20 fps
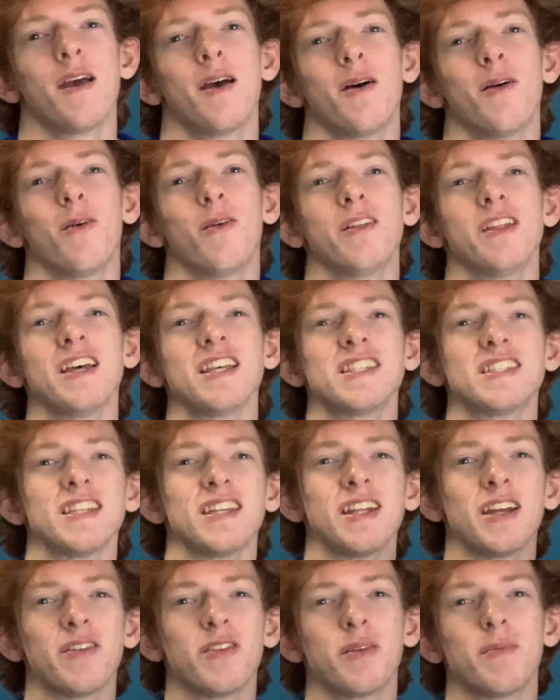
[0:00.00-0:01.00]
Well, that's it,
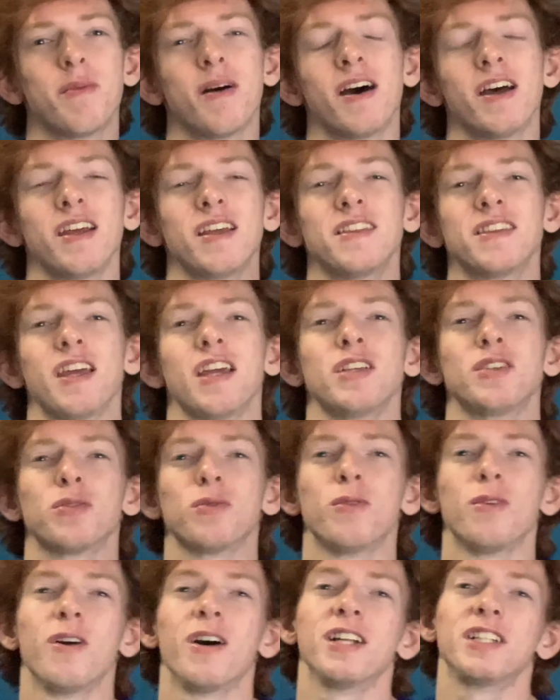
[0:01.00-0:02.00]
everybody. Thanks for
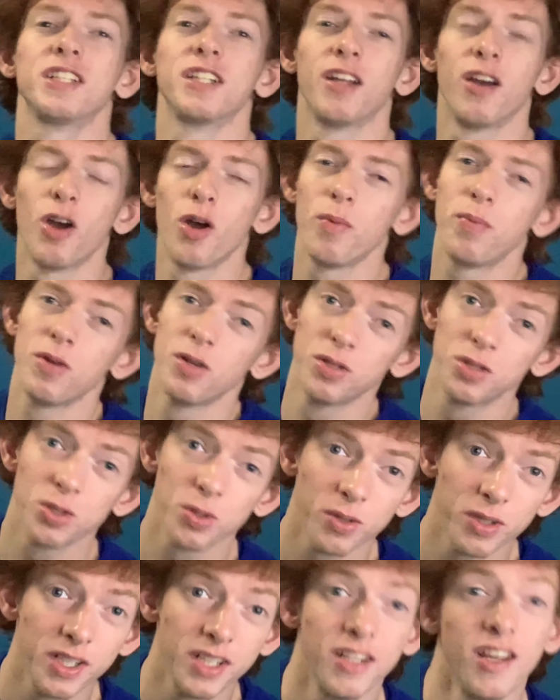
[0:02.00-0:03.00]
watching. I hope you
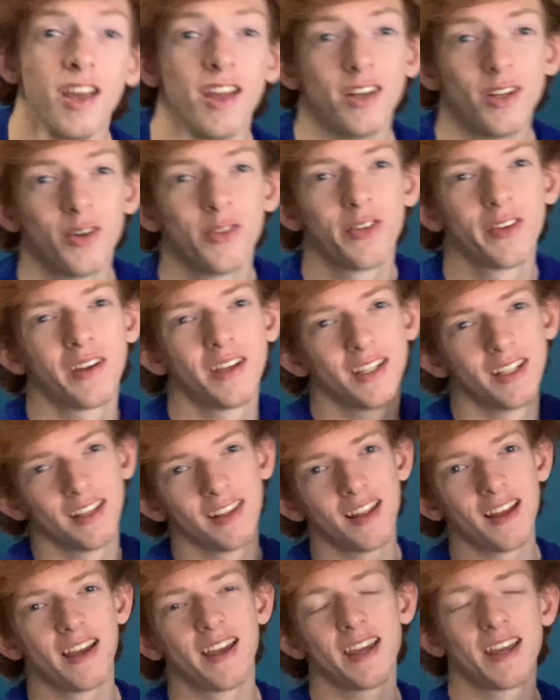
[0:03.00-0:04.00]
enjoyed. Don't forget to
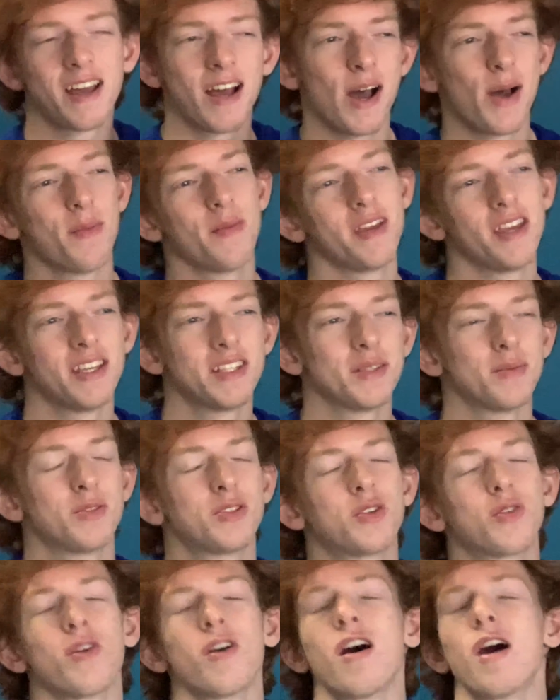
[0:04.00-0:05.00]
like, comment, and
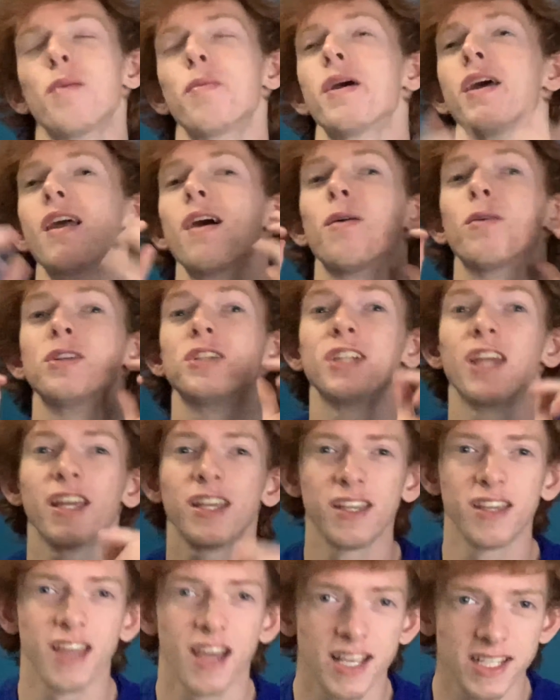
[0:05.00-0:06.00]
subscribe. And I will check
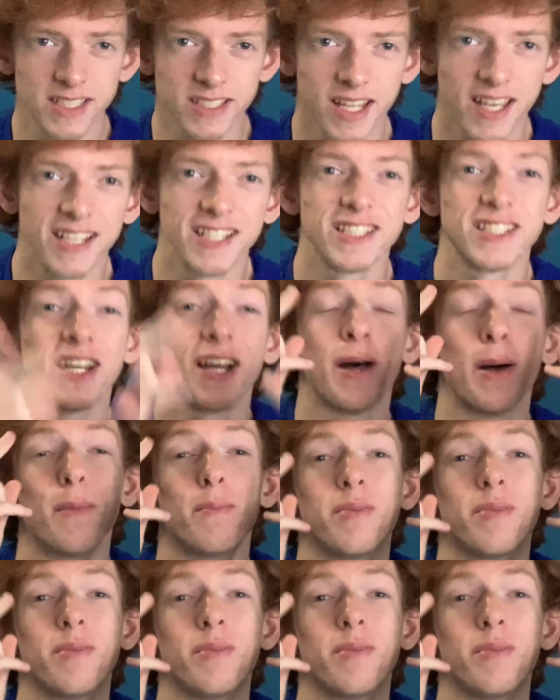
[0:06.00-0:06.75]
you guys next time.